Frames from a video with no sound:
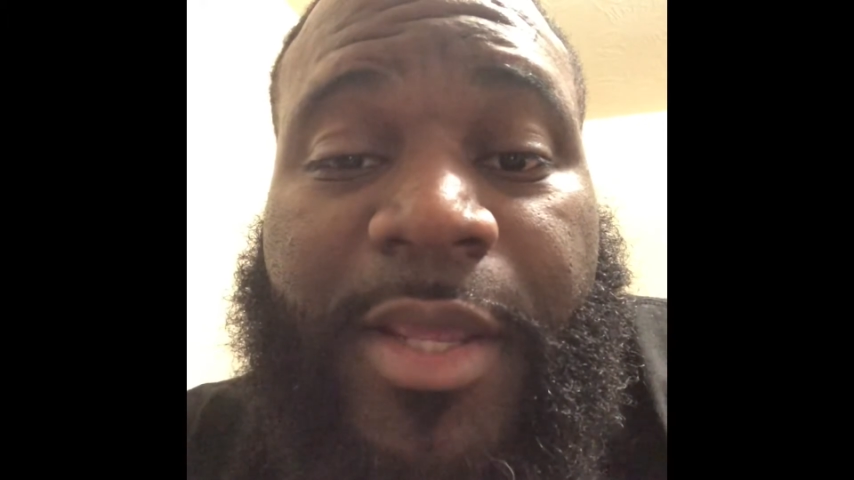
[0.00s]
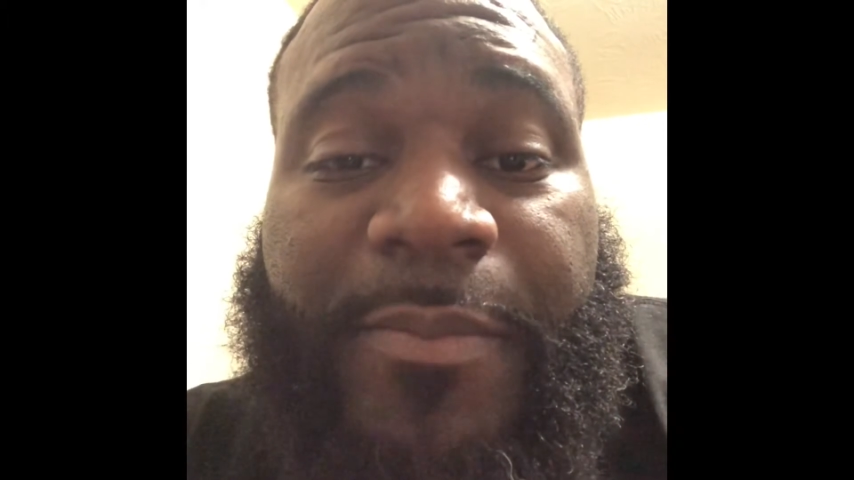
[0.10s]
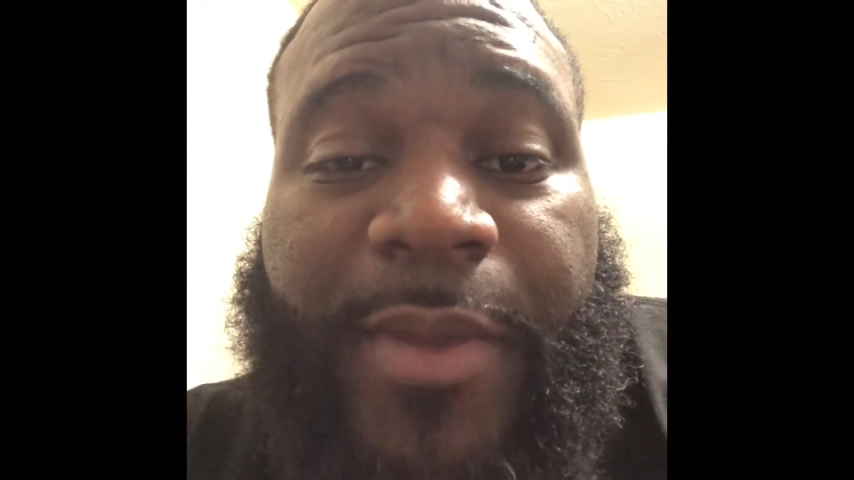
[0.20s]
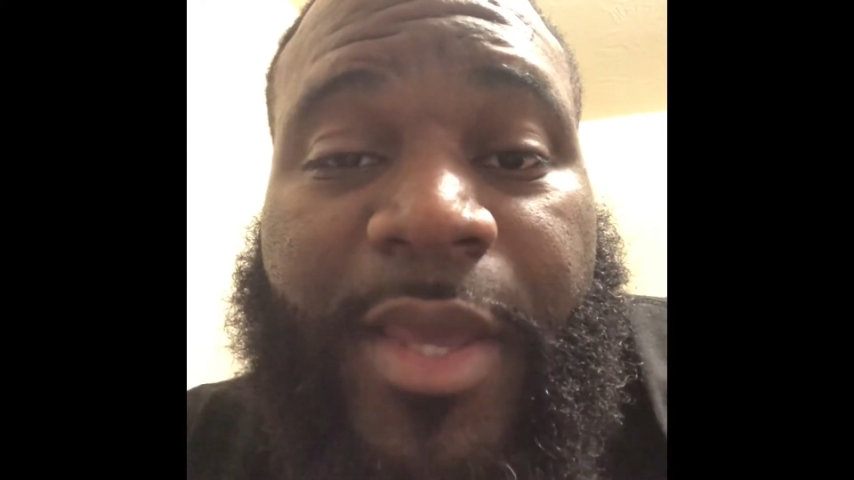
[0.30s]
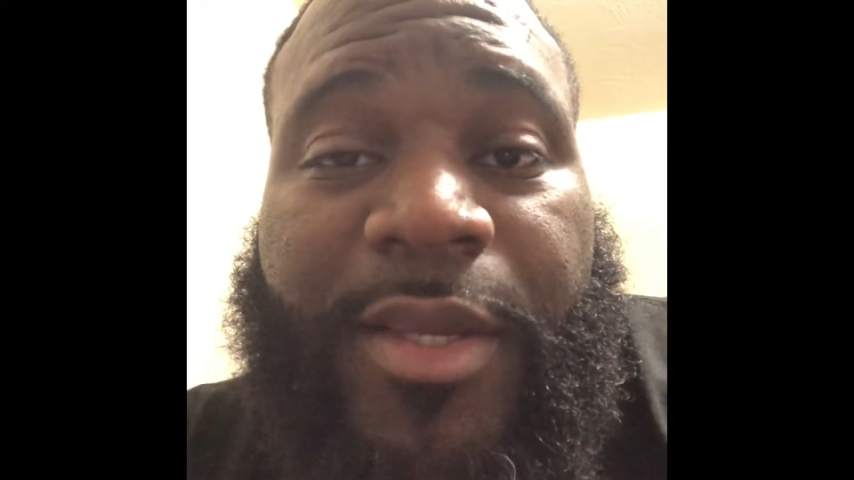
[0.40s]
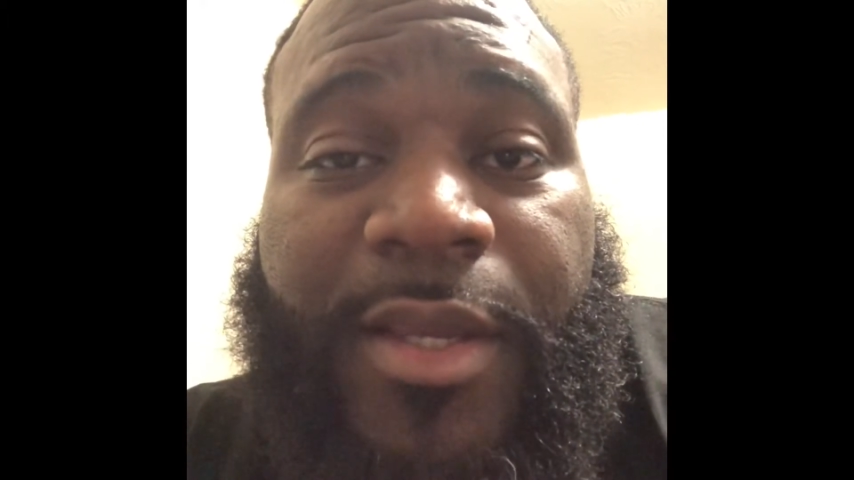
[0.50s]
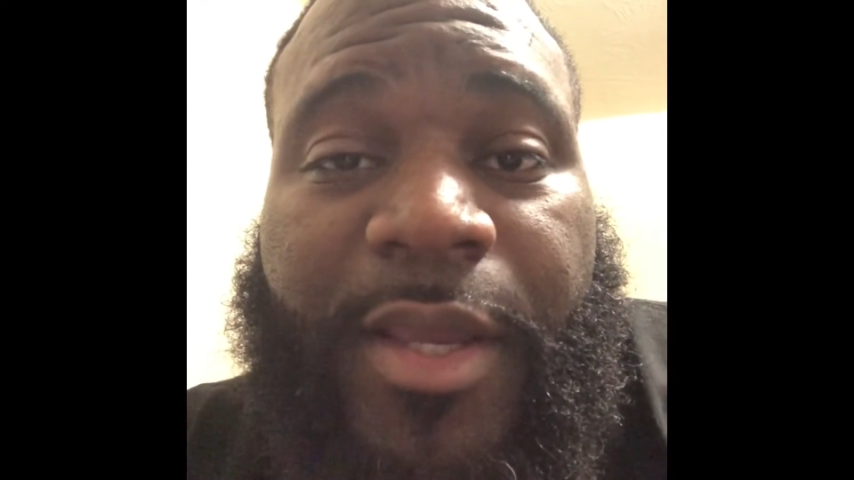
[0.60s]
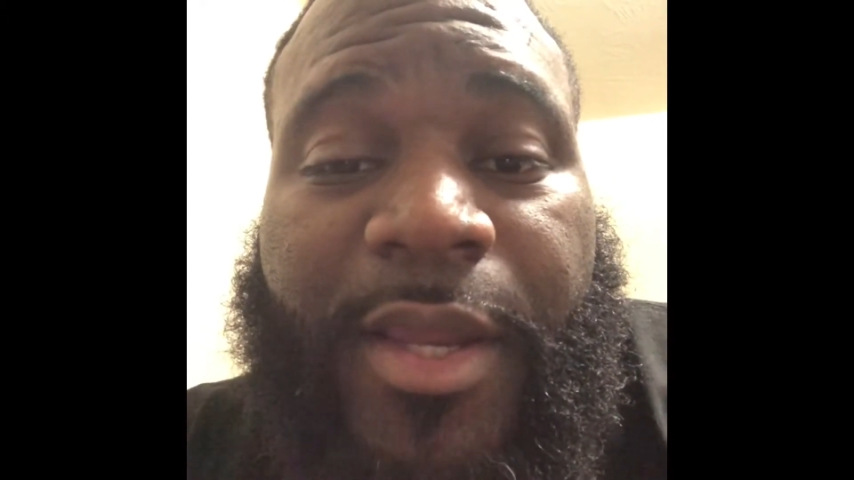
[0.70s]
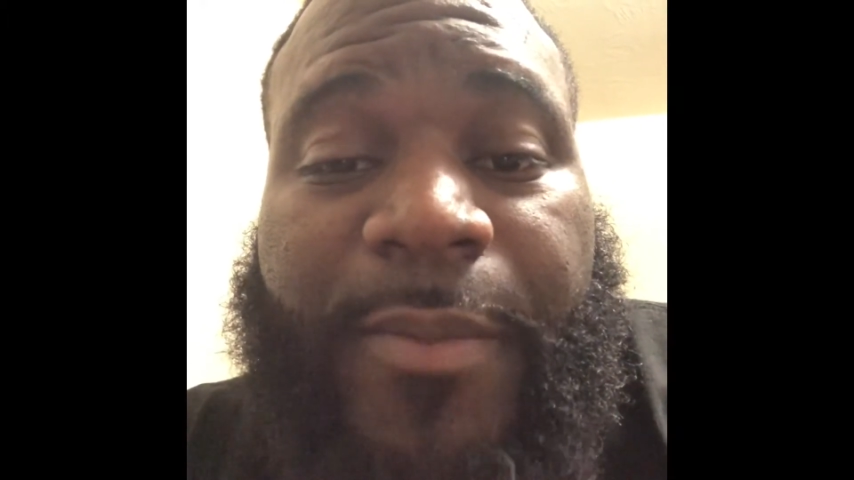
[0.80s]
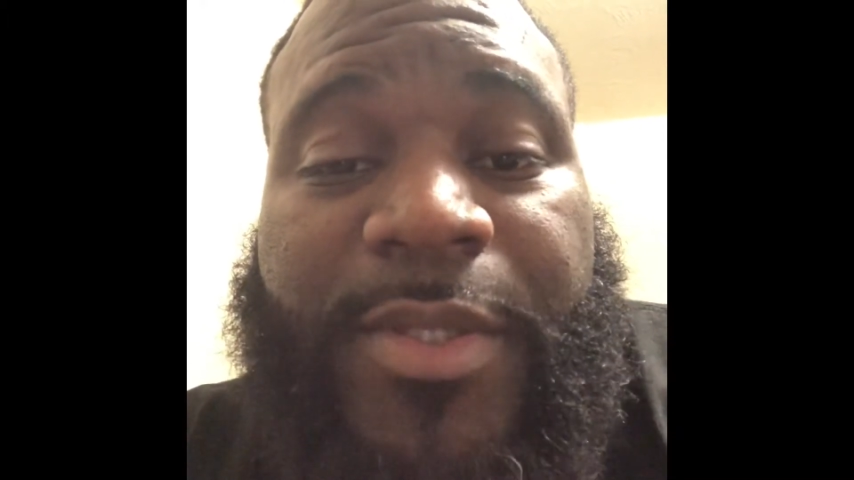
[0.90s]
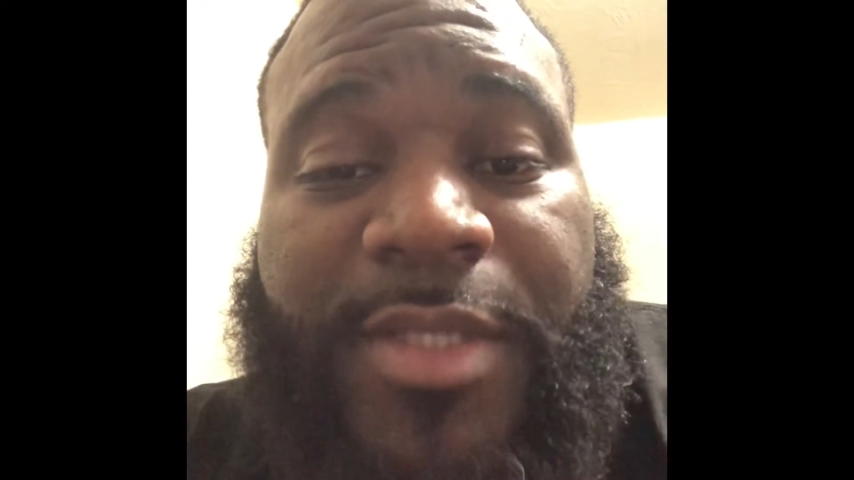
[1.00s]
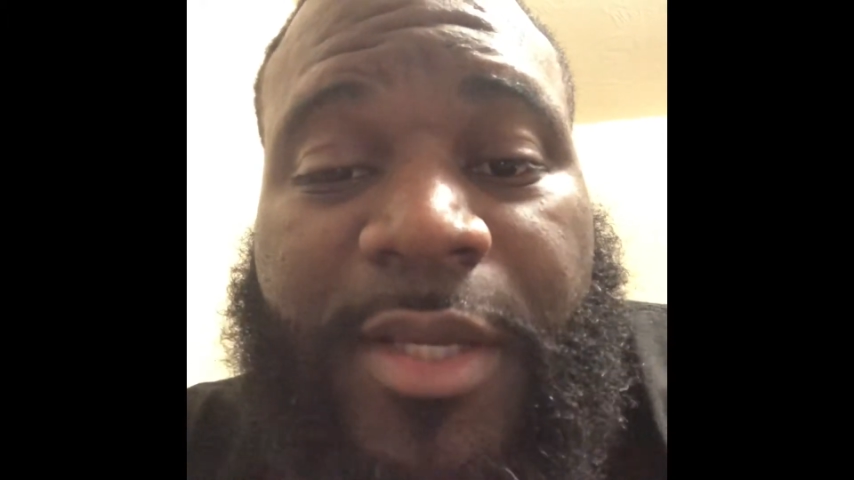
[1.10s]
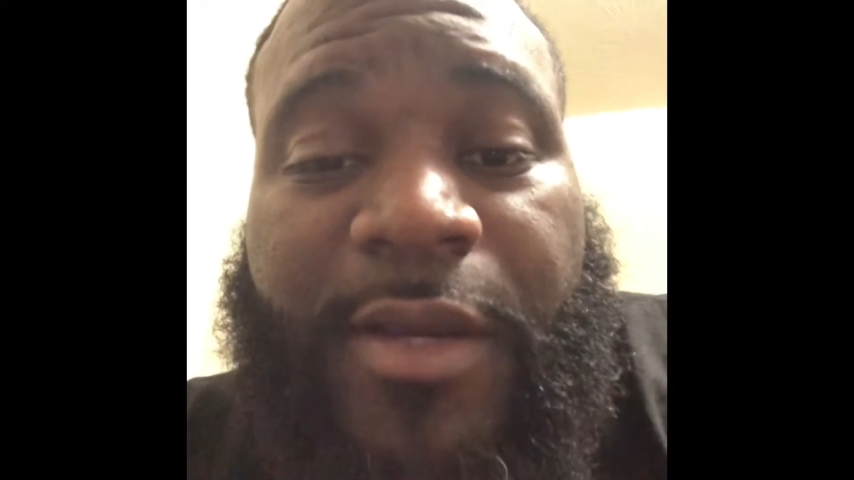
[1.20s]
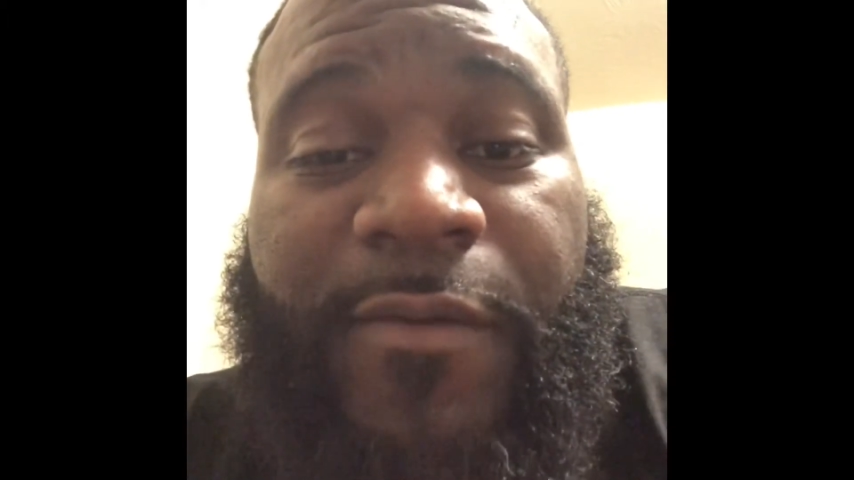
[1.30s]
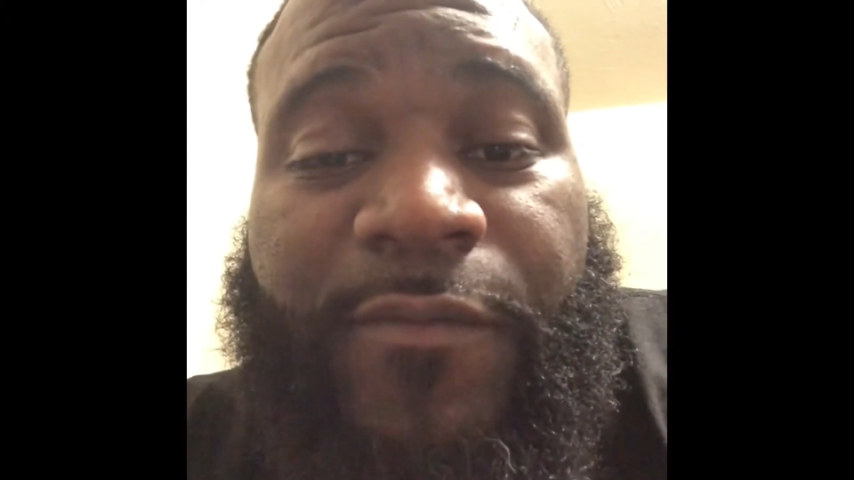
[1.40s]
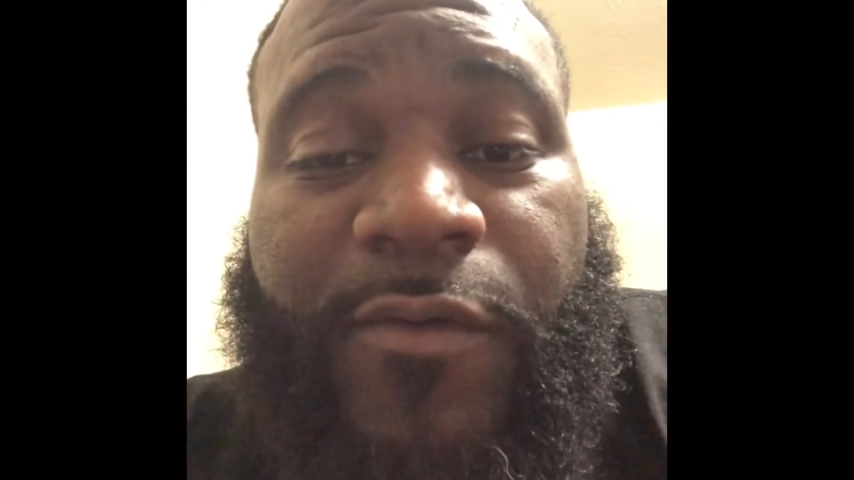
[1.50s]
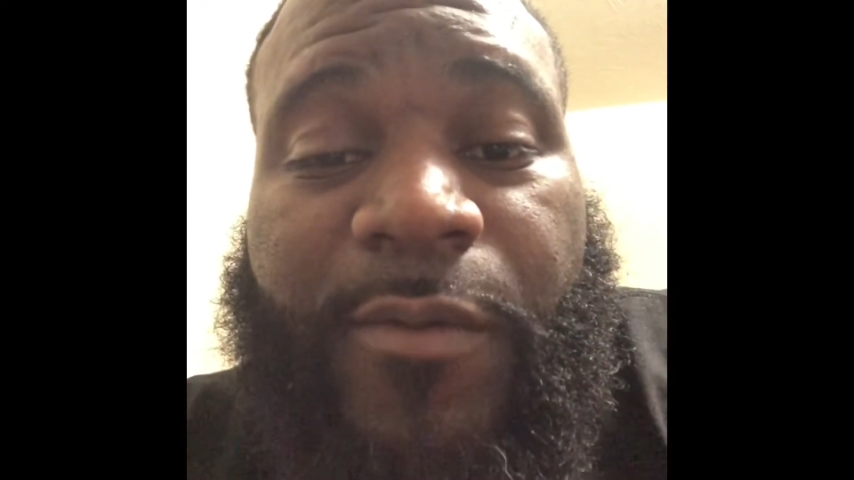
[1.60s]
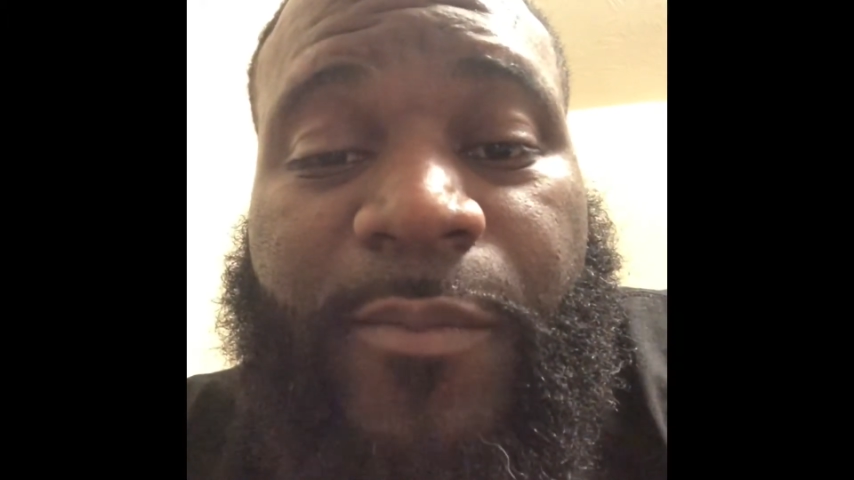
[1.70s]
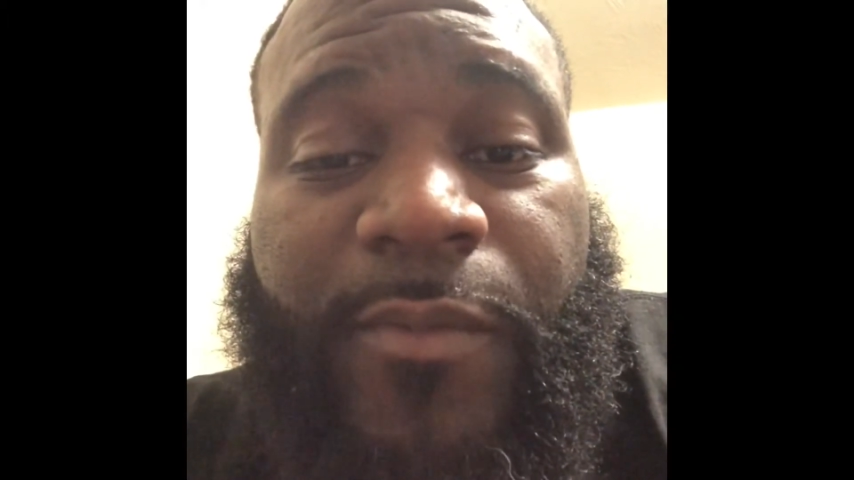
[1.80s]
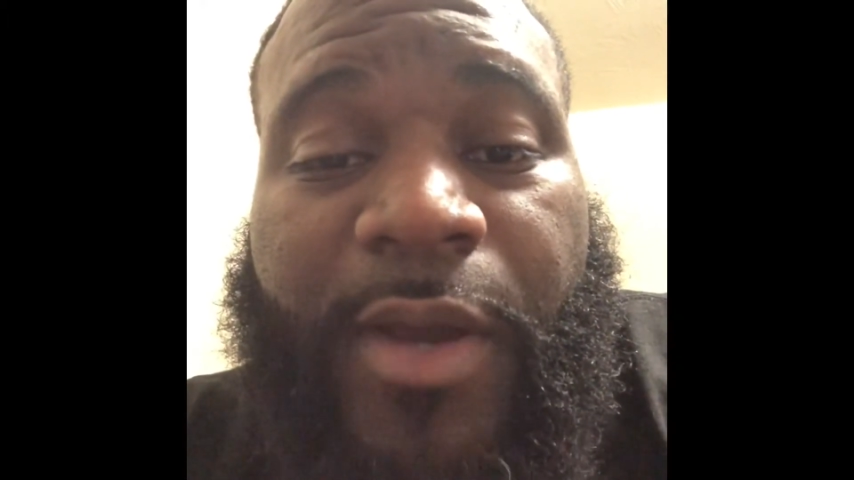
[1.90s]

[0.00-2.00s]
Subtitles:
their back, and I'm going to take up for them